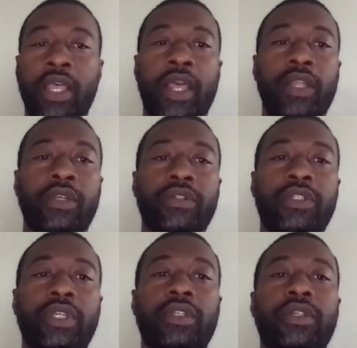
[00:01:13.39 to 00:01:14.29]
and you'll
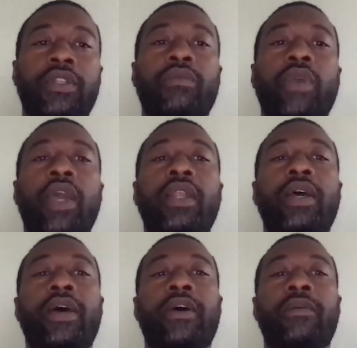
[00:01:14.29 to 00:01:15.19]
see to the right,
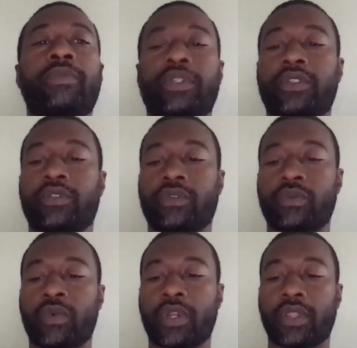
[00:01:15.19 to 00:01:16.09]
this is
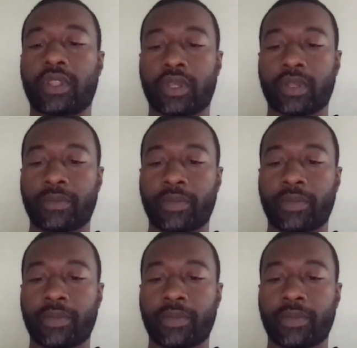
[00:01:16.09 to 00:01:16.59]
one of the